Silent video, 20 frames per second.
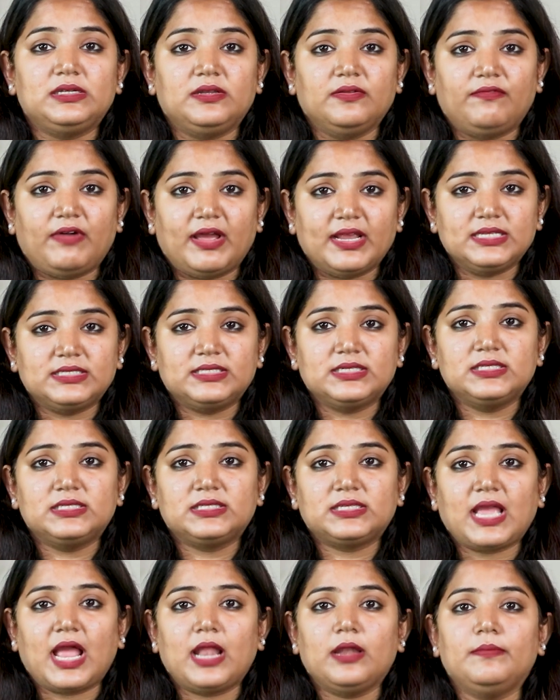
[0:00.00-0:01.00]
devices
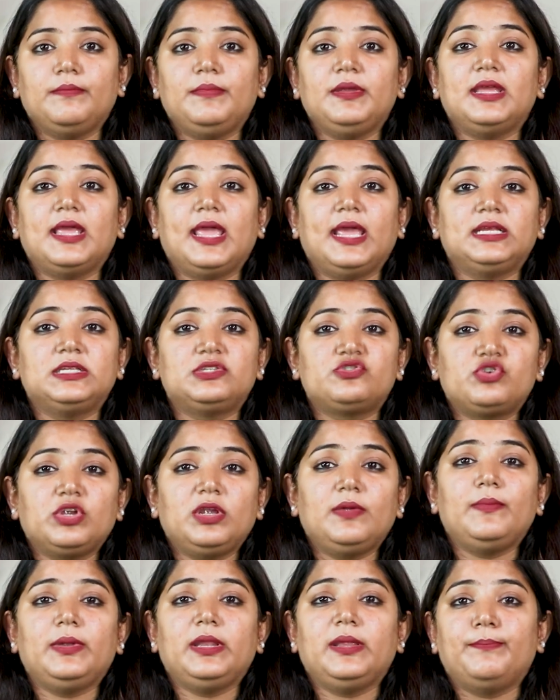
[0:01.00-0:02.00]
can be
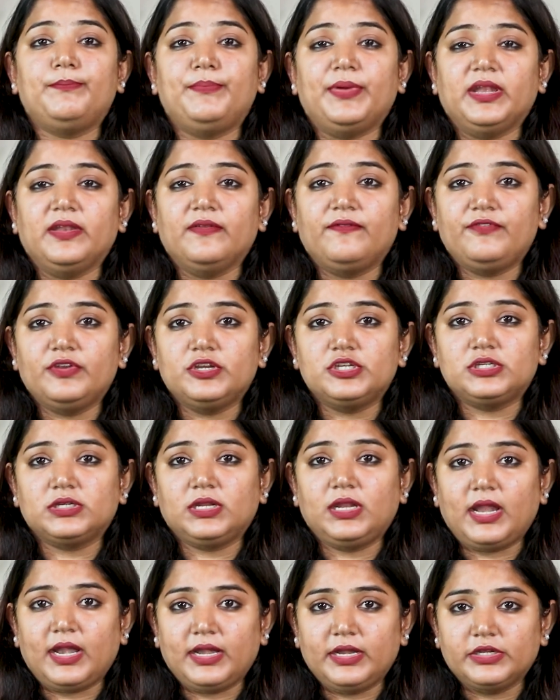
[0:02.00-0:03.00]
extremely
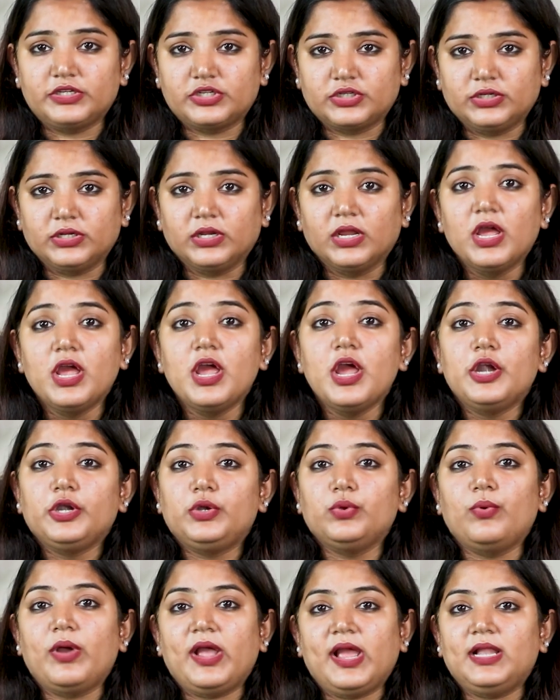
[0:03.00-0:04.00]
beneficial addition
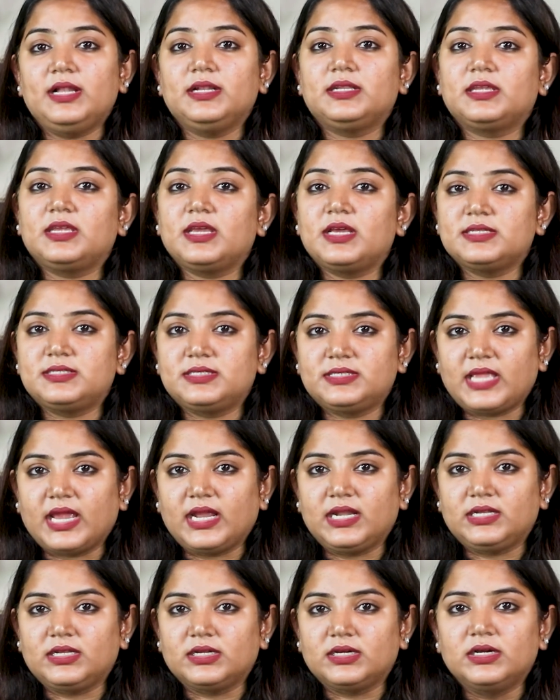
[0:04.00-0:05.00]
to healthcare
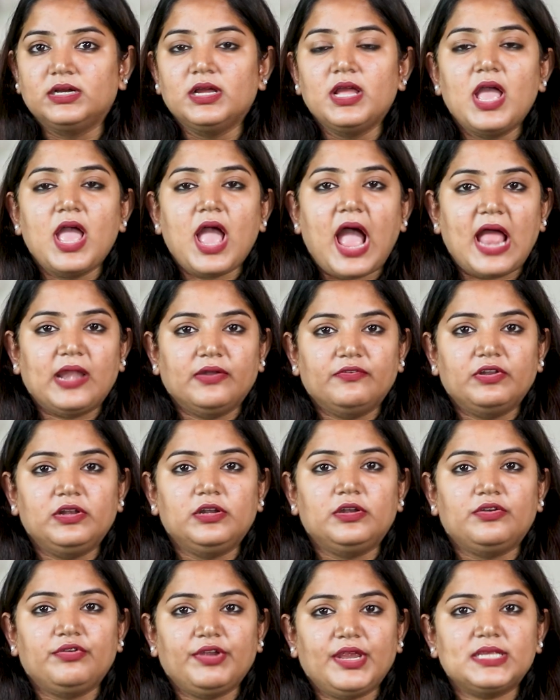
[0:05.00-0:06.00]
sector and
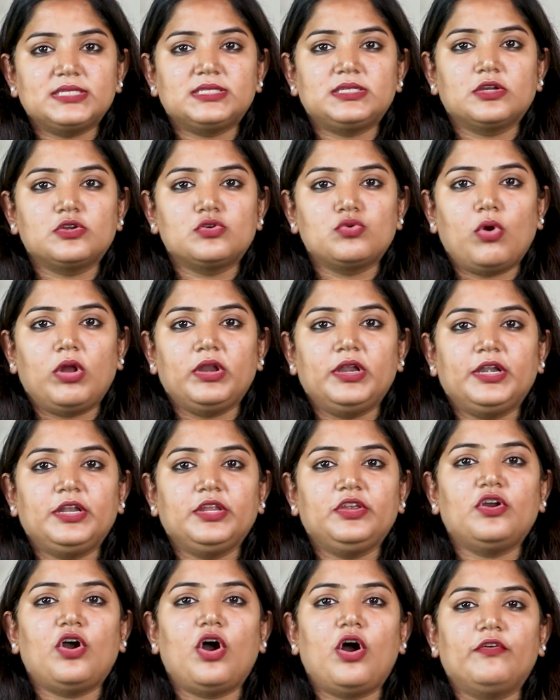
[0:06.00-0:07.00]
will raise the
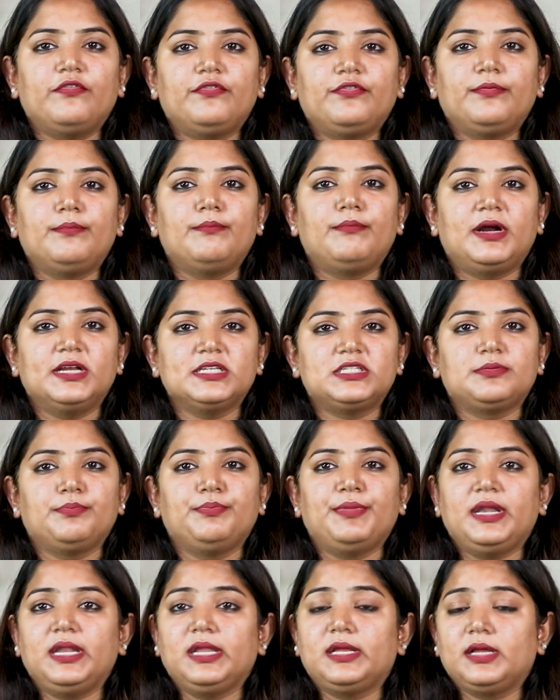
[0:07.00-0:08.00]
quality of much
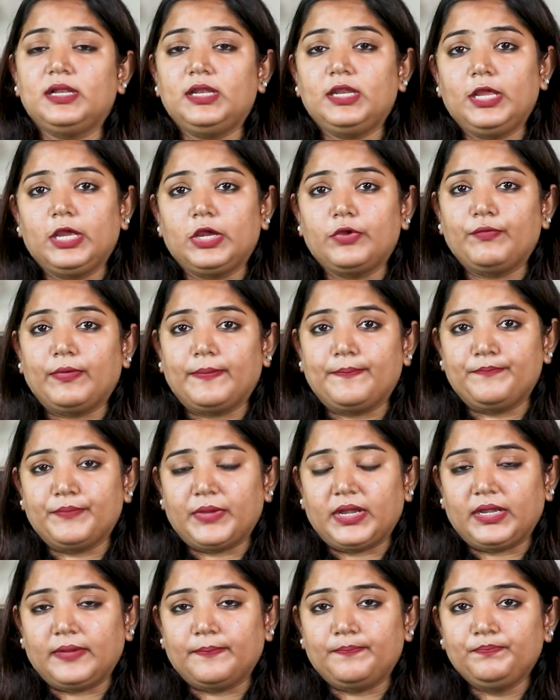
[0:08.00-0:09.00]
medical
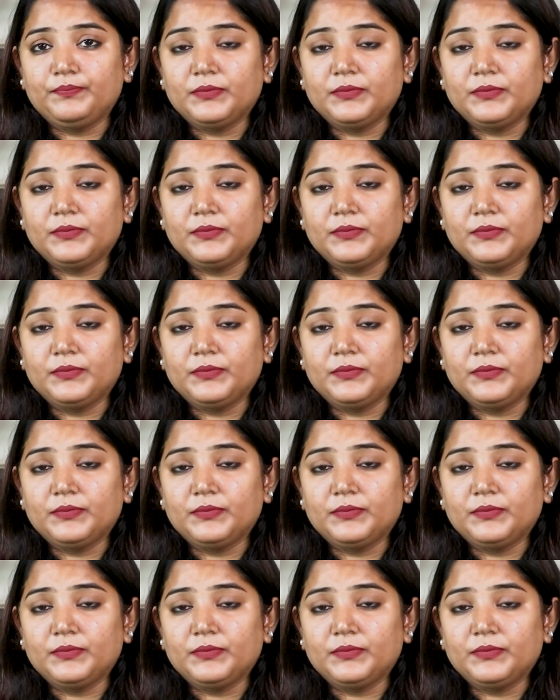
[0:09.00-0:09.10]
equipment.